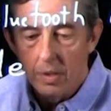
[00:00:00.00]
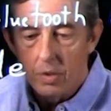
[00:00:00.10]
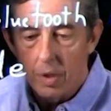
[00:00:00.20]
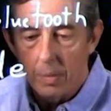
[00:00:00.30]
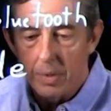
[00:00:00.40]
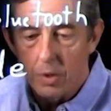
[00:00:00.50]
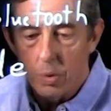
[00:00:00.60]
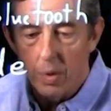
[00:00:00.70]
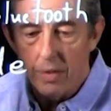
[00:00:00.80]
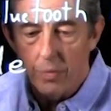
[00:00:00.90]
so that would be
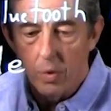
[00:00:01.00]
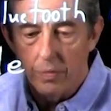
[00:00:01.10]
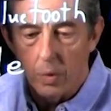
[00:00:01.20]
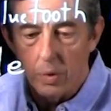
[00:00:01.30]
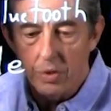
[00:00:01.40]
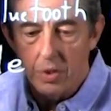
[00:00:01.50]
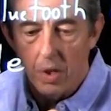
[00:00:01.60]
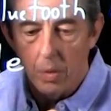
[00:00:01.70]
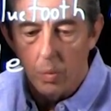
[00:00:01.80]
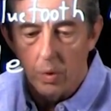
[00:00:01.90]
24 volts in
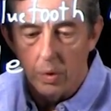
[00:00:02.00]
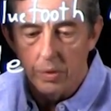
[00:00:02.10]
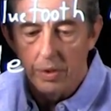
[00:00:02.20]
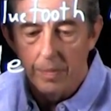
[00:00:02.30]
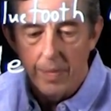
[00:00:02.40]
our world,